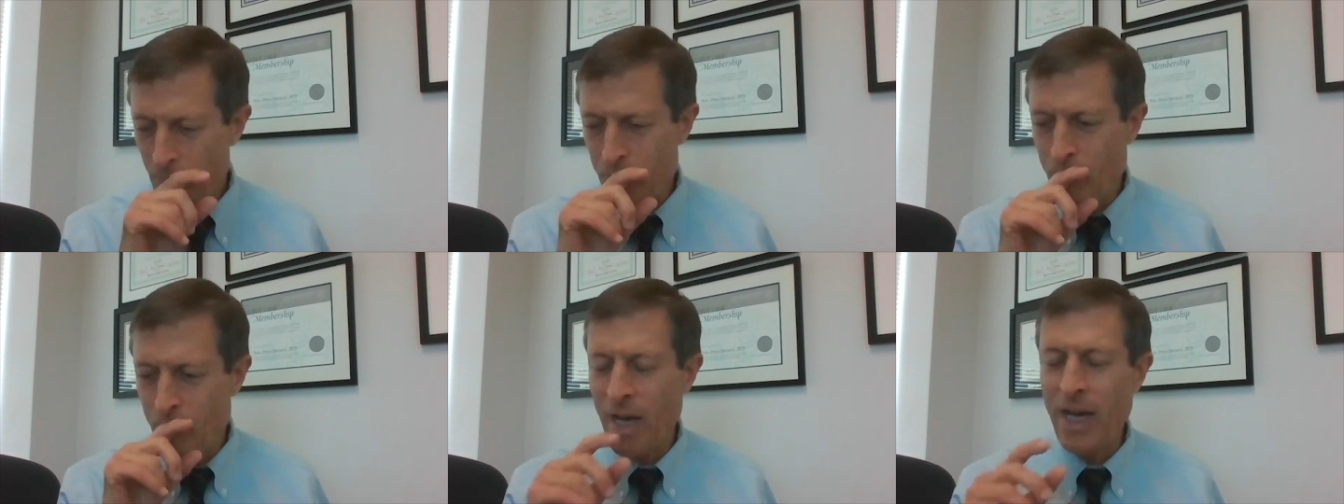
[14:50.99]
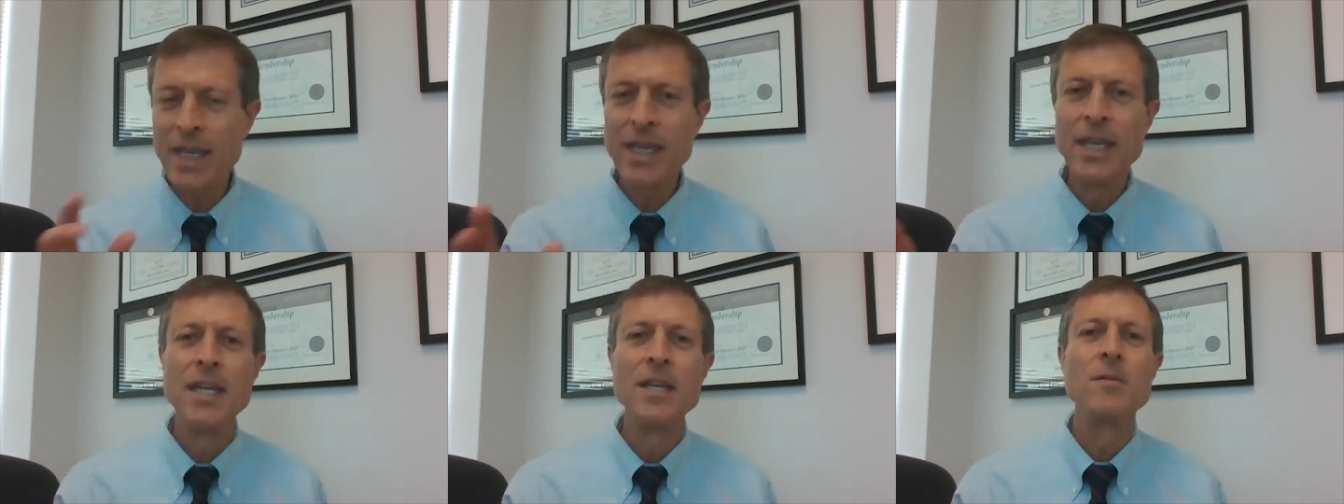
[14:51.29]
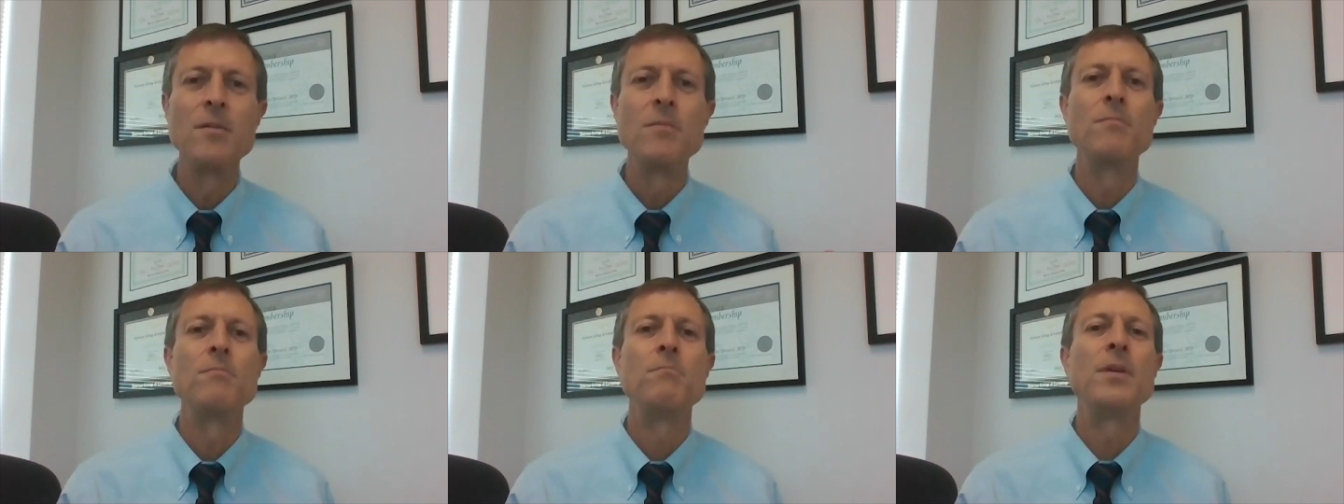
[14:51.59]
But
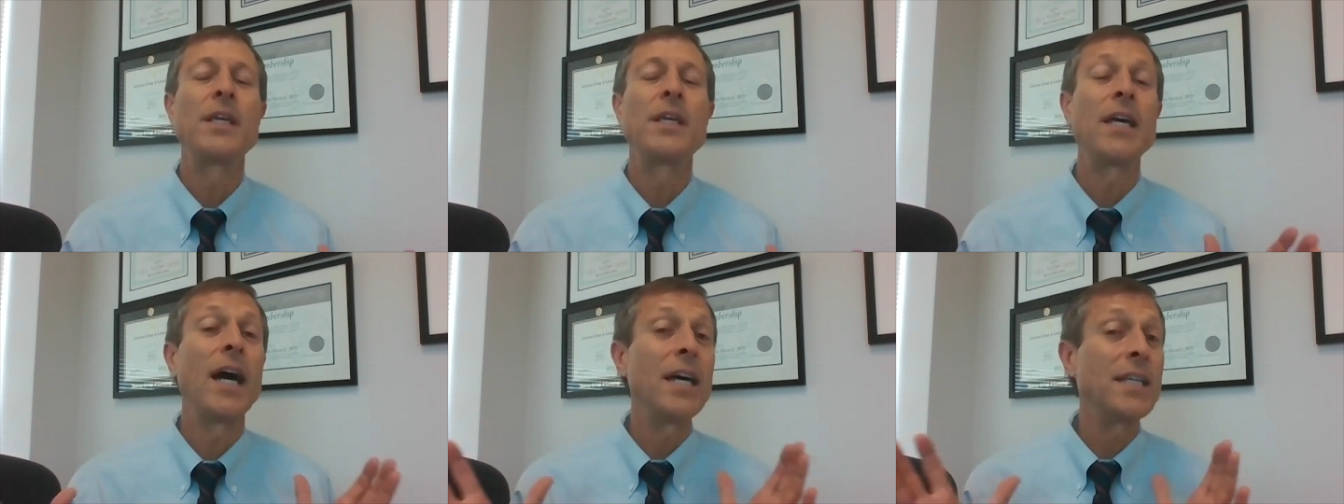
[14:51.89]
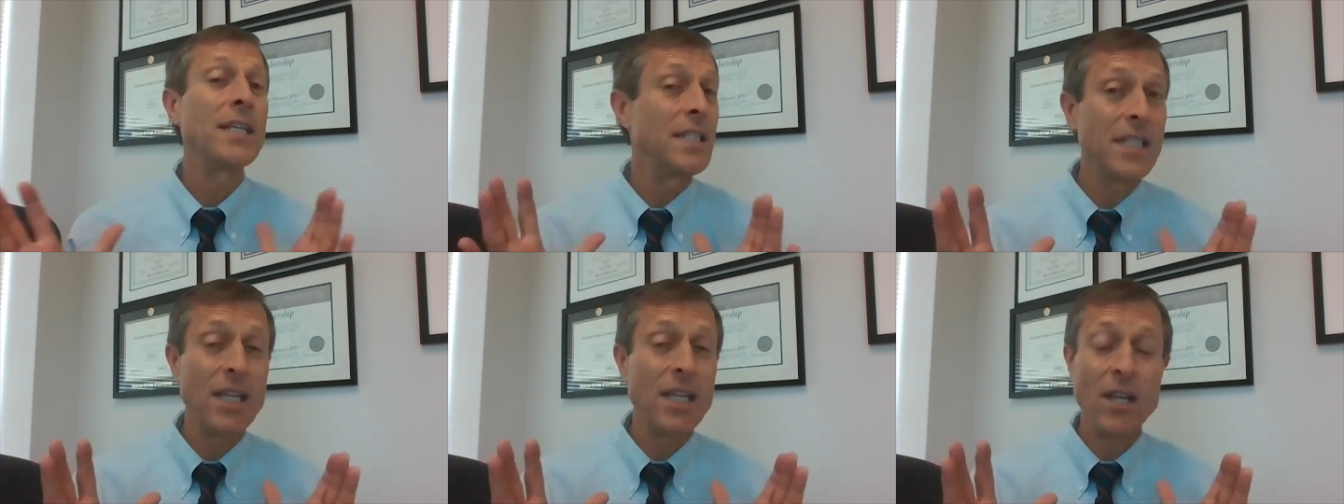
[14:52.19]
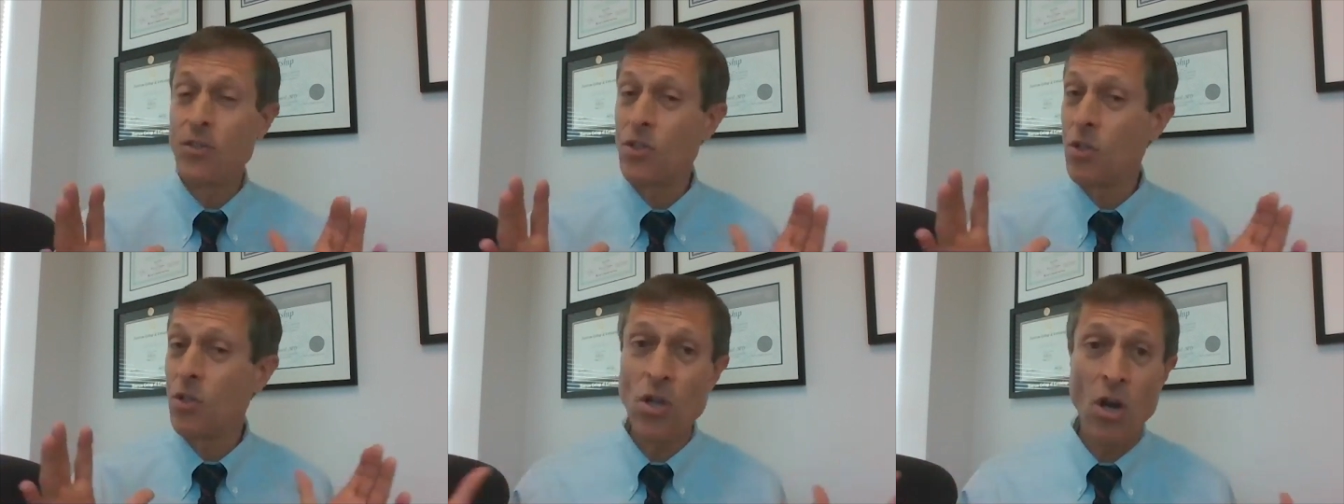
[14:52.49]
because it
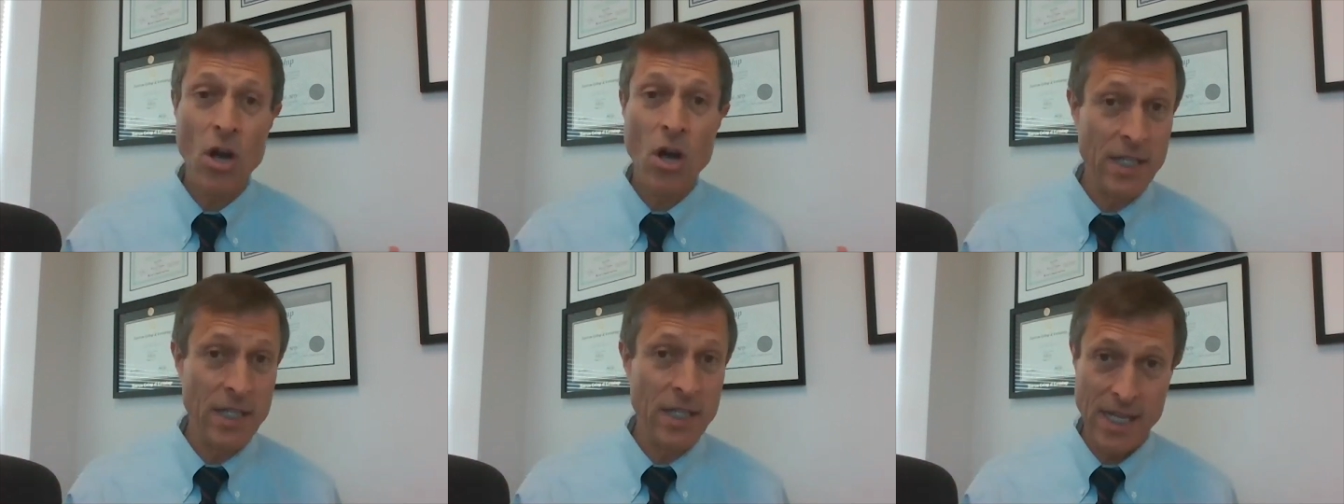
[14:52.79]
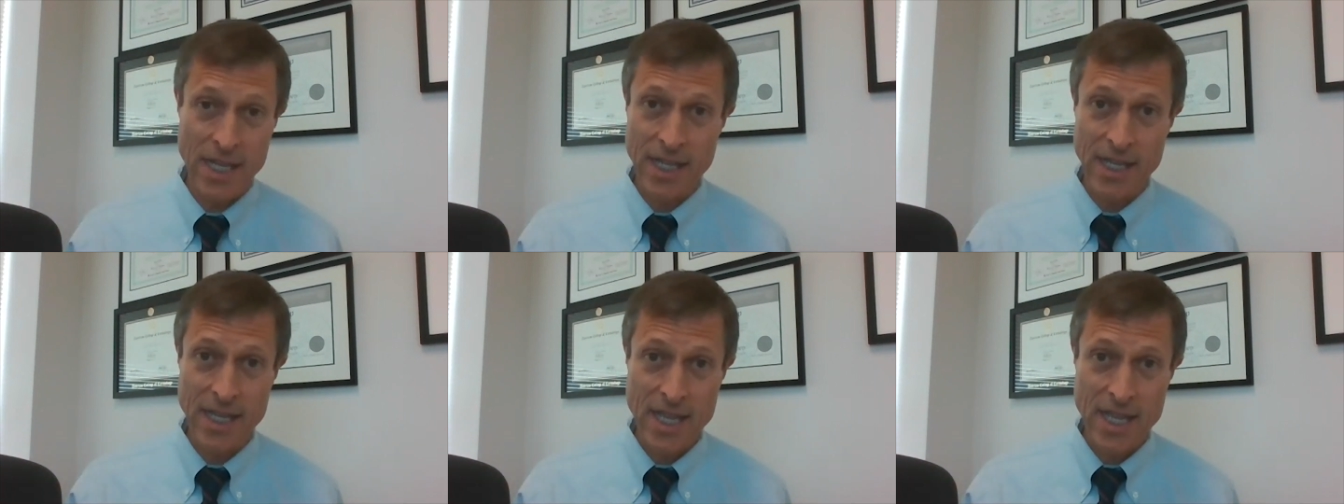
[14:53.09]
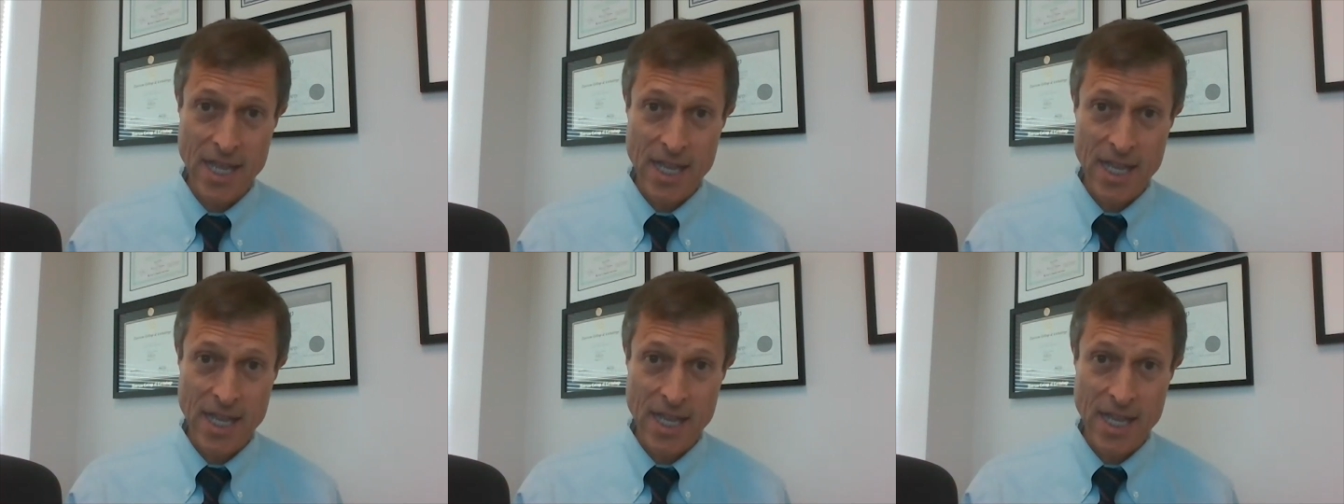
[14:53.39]
sounds so daunting